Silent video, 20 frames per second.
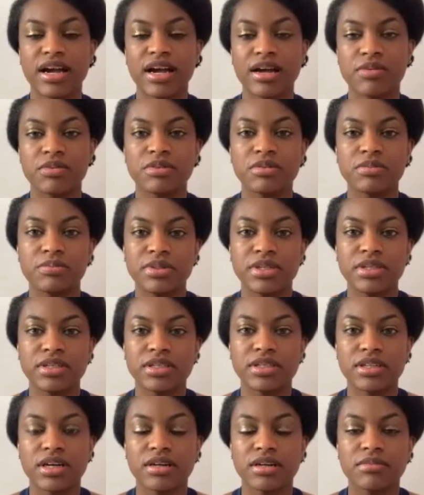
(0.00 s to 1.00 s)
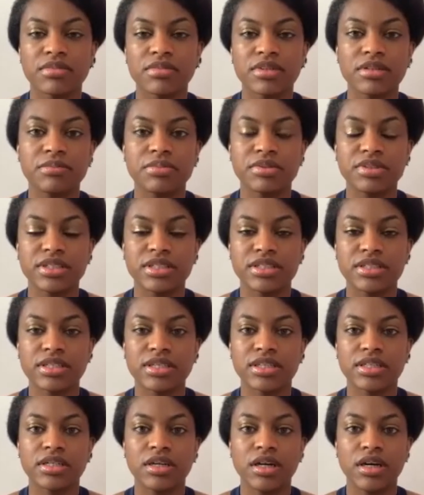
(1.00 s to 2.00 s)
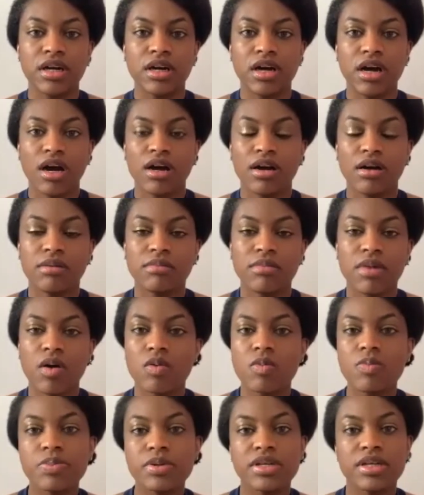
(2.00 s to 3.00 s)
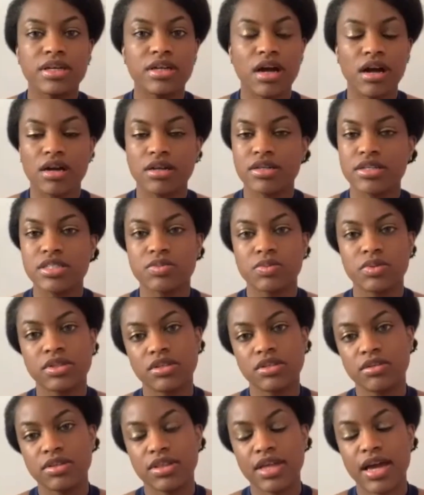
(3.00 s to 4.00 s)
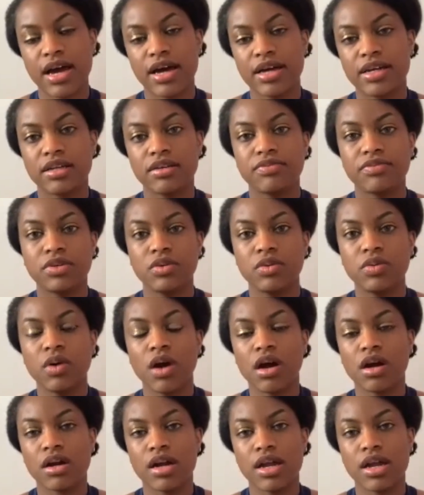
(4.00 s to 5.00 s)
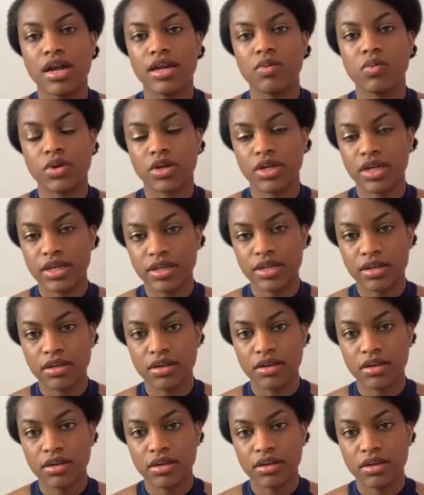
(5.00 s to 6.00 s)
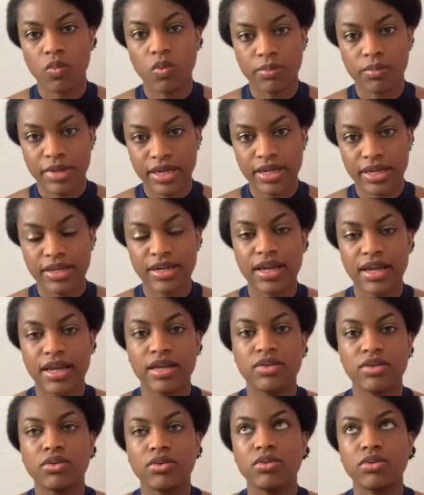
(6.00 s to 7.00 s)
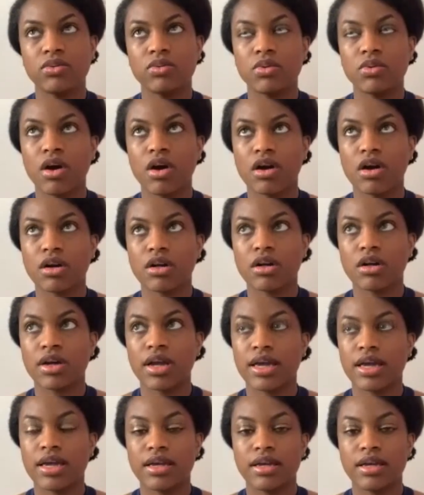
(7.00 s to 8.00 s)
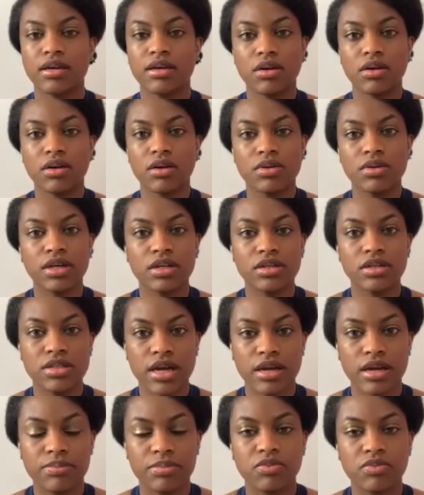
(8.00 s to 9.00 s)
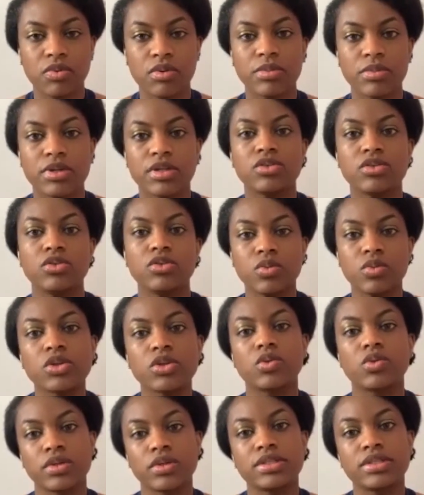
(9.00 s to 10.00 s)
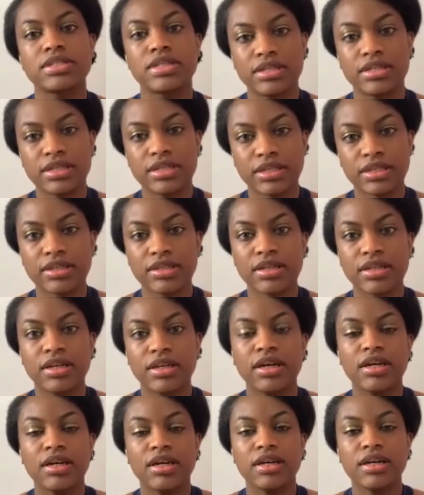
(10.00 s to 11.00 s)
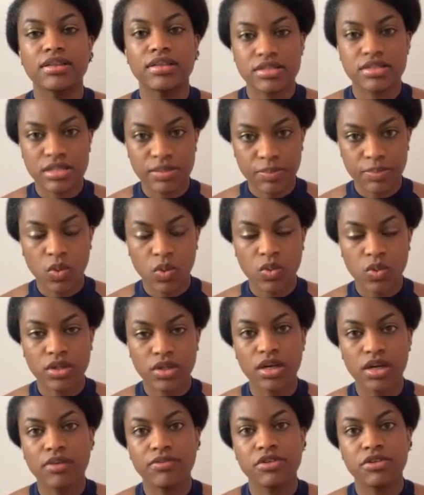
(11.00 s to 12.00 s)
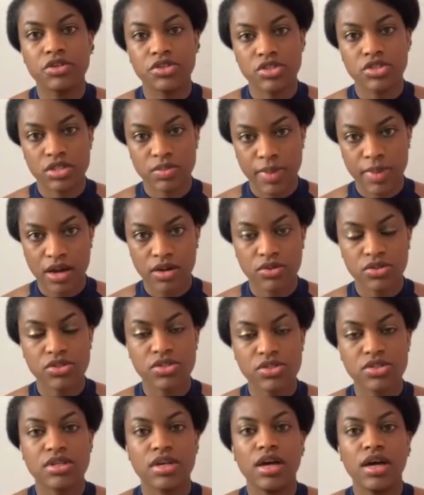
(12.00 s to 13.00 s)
I will be completely open and honest with you with that. If you are a working woman and you are a go-getter type of woman, you are going to need the support of your spouse.